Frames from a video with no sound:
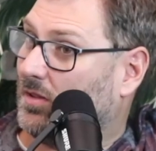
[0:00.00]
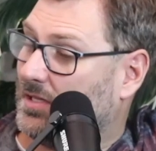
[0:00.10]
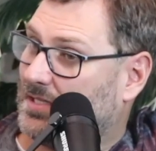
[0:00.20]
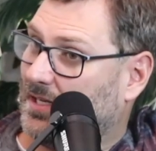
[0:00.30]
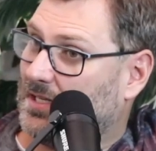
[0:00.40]

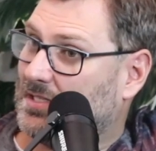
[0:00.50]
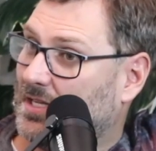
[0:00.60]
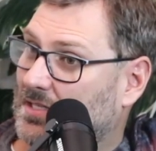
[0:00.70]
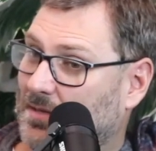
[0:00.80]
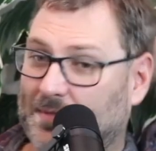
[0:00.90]
listen as
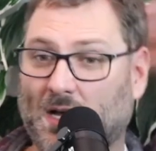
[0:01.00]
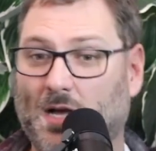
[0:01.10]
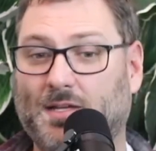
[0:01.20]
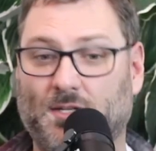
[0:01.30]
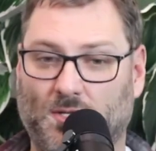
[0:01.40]
I'm
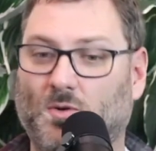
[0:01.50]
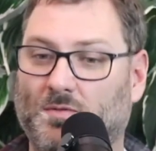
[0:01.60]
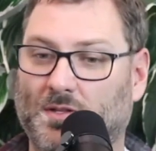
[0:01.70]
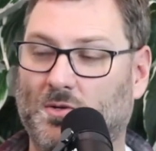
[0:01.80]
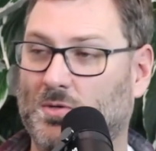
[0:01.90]
talking to you
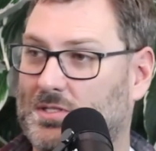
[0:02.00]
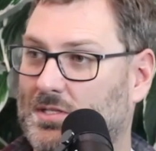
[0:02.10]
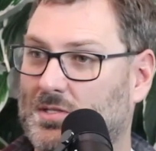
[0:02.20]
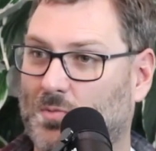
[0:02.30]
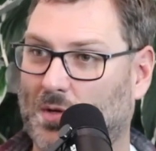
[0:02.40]
over the course of
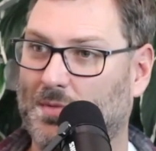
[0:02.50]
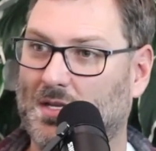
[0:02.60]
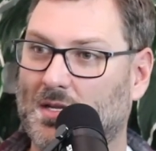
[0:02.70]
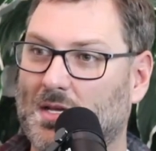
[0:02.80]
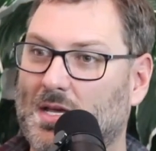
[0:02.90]
this appointment,
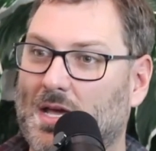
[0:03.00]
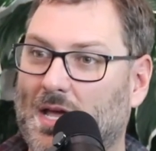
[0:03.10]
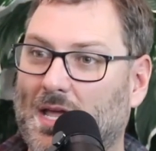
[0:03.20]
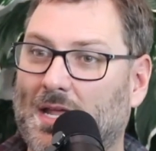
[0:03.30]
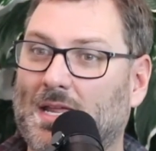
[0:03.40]

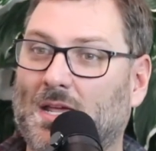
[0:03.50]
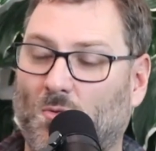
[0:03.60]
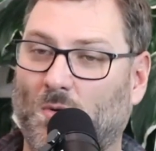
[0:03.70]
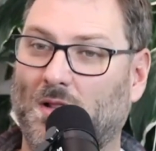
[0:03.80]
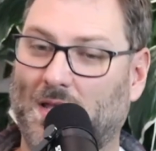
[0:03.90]
and it
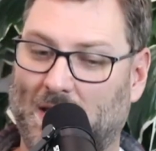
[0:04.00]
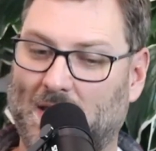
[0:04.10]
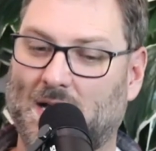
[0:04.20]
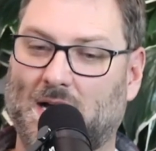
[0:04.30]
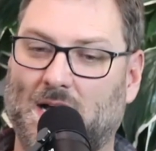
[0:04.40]
will
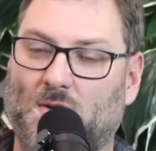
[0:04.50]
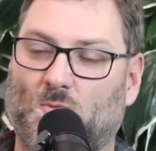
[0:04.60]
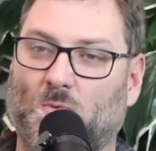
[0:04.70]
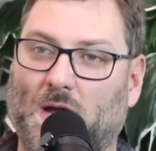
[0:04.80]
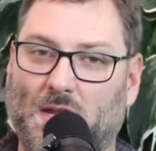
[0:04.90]
AI
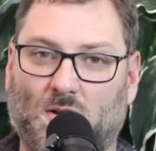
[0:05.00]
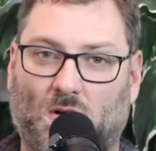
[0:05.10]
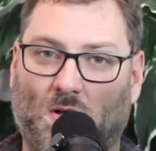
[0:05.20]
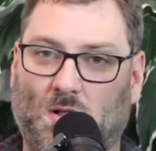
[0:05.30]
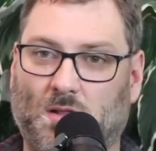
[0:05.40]
write
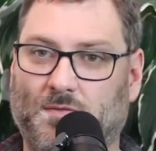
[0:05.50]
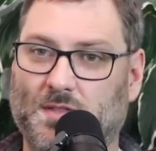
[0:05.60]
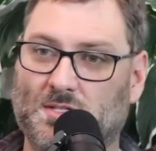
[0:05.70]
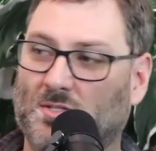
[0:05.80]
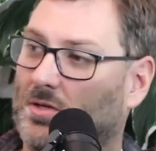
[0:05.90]
all of
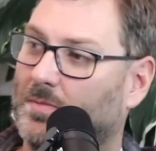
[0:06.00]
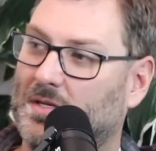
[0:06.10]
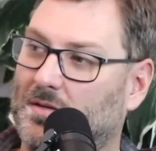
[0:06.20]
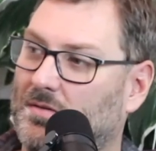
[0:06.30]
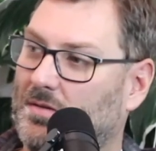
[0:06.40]

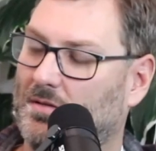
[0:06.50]
the